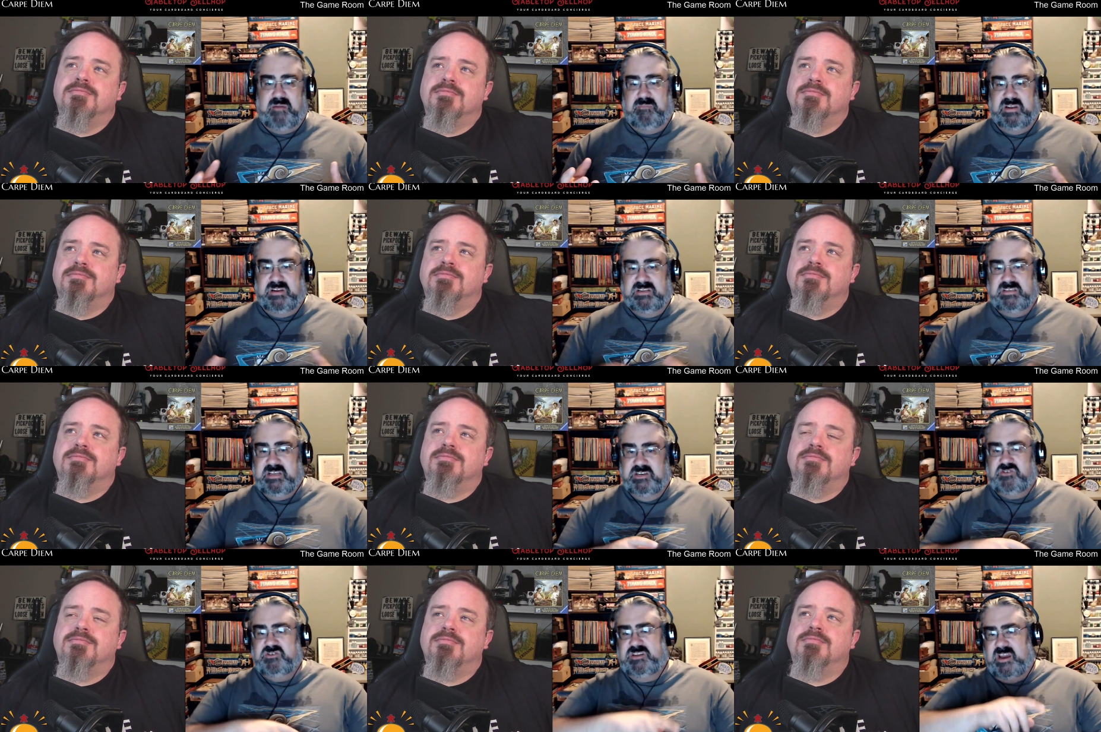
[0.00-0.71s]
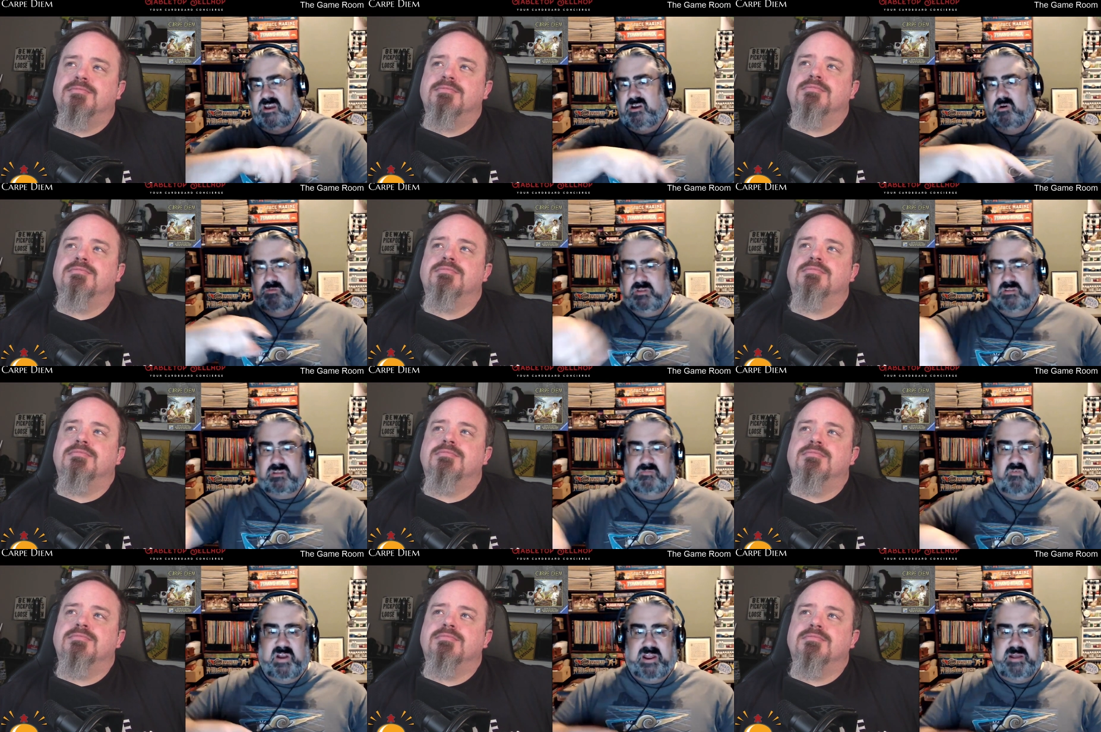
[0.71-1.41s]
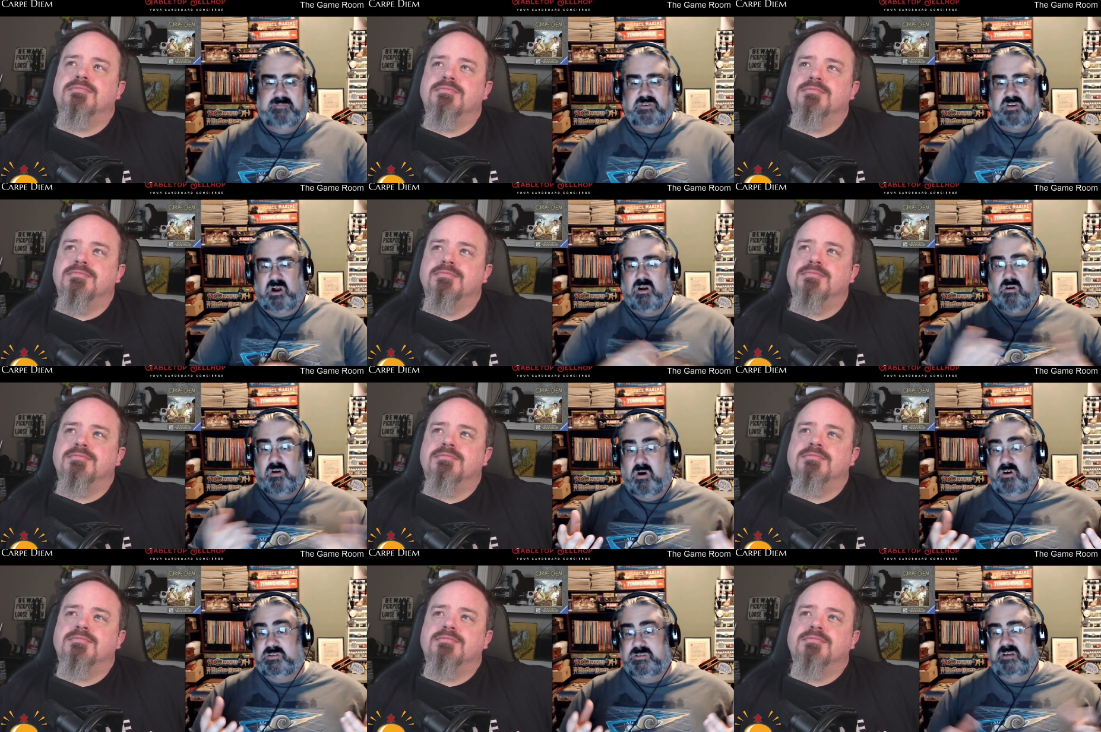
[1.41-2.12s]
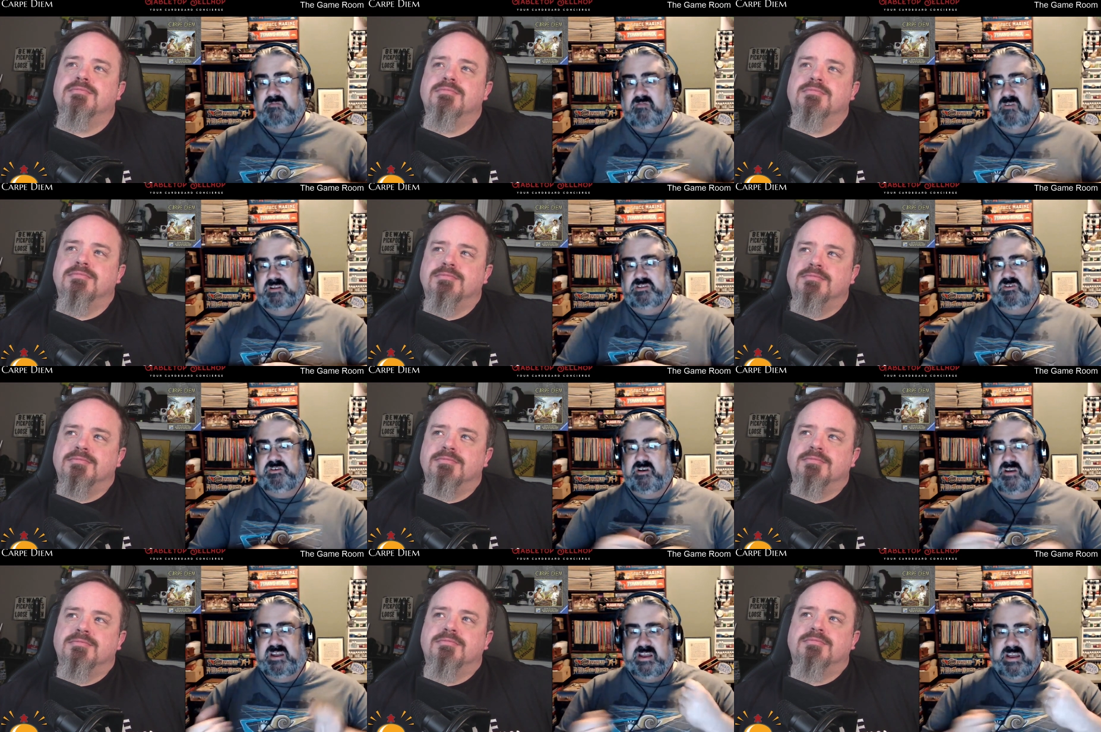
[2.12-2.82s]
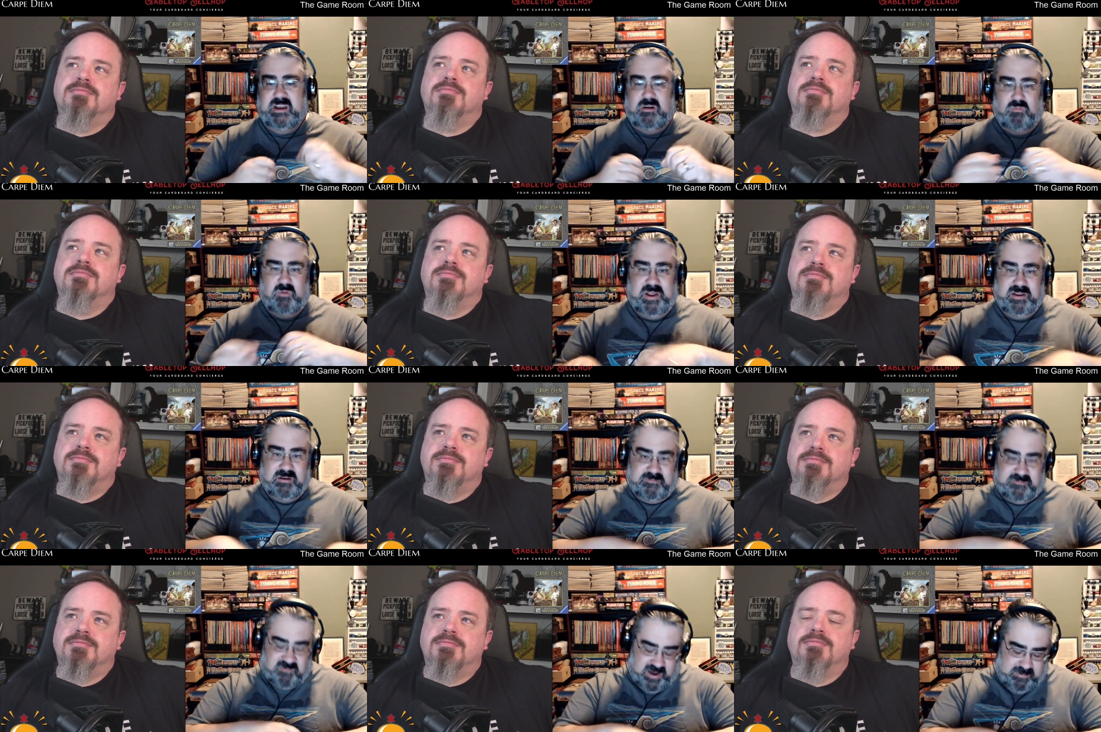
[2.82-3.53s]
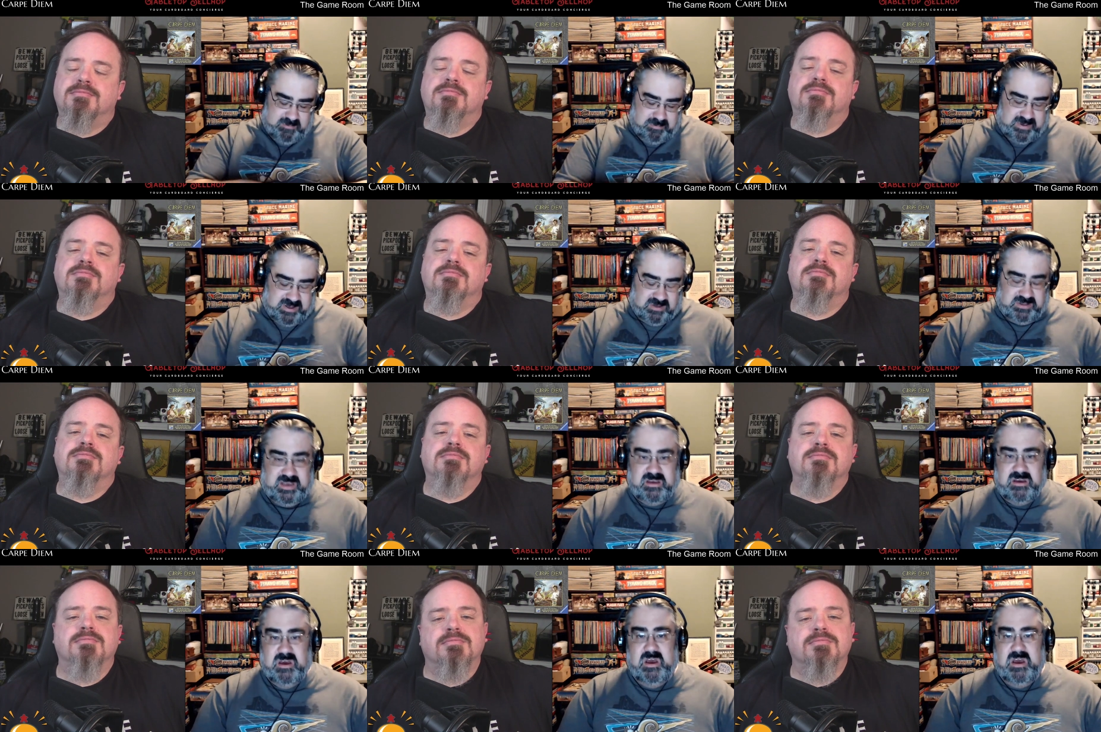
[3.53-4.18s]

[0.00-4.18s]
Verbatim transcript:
Speaker 1: And it's interesting to note that the frames are all different. So you're going to get a random frame and build it.